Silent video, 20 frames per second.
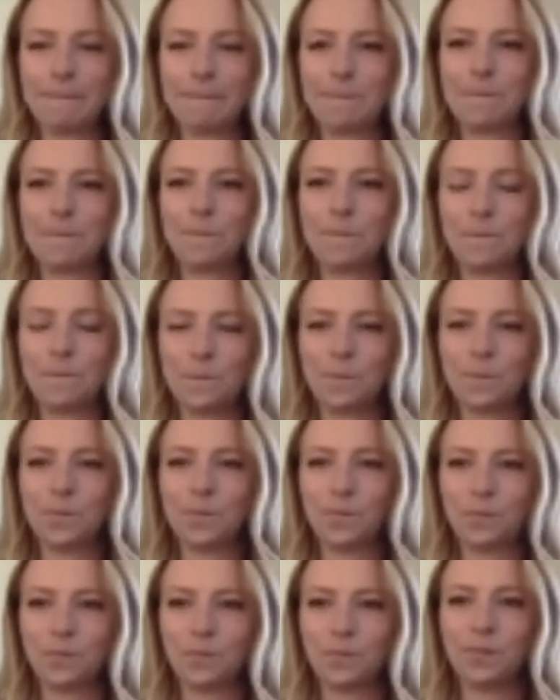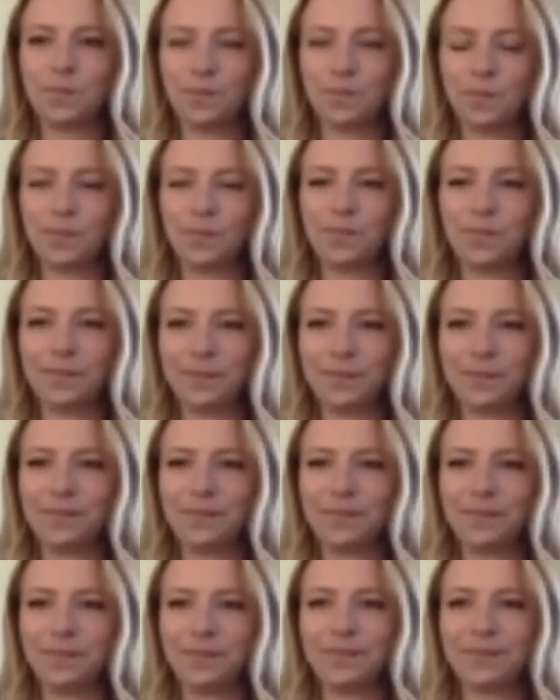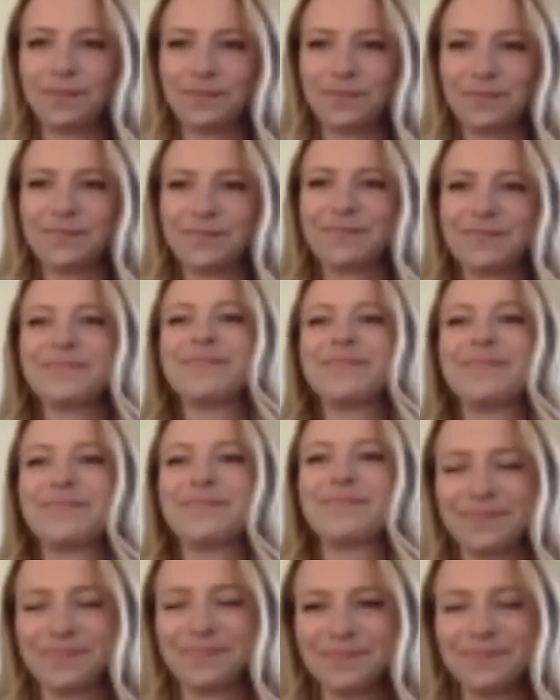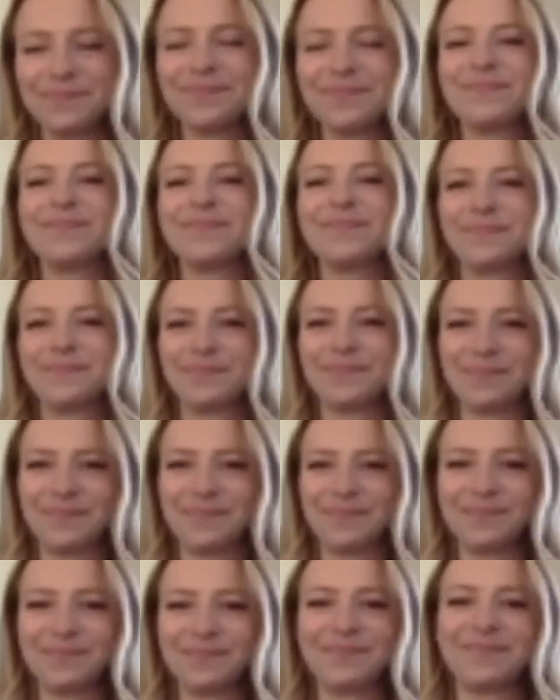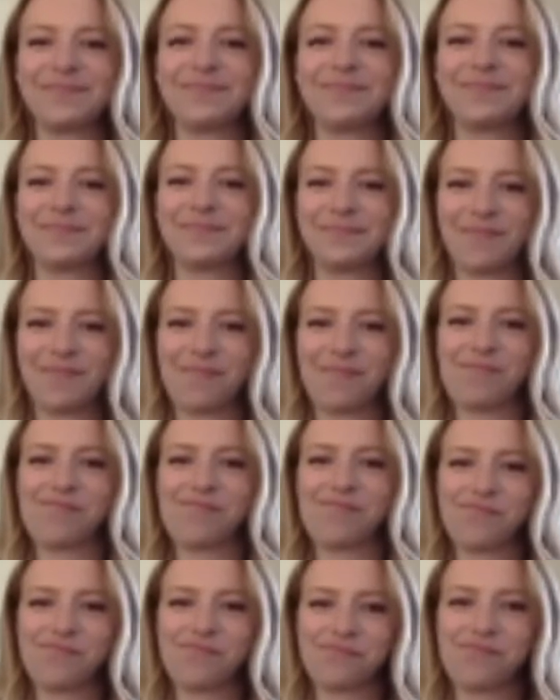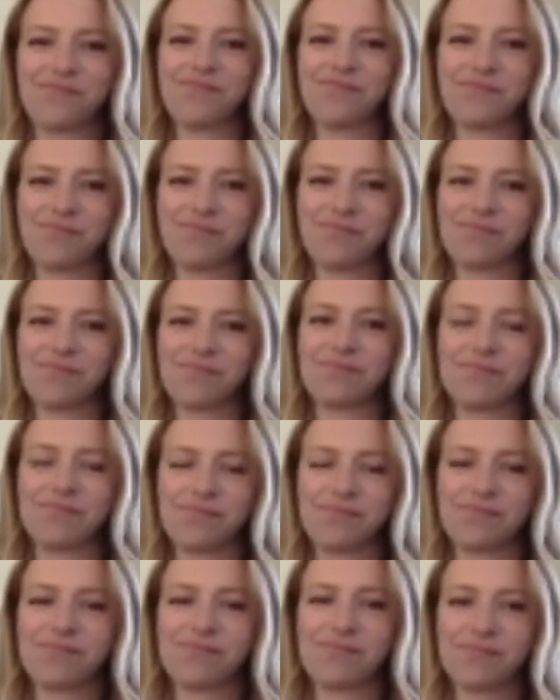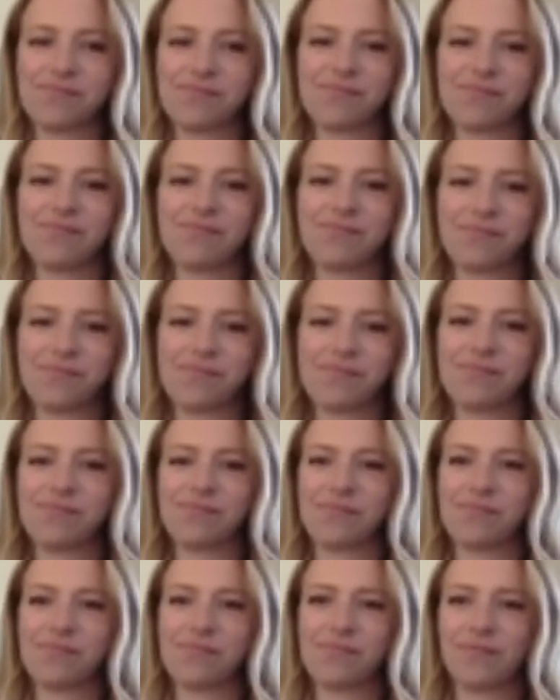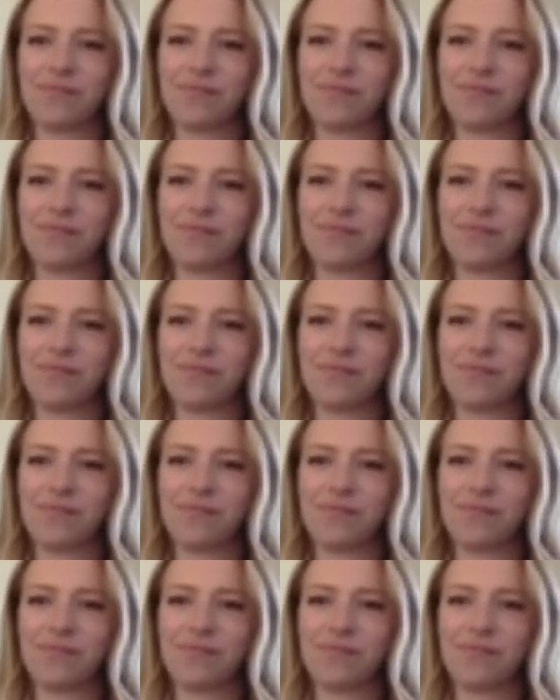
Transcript: This person isn't speaking.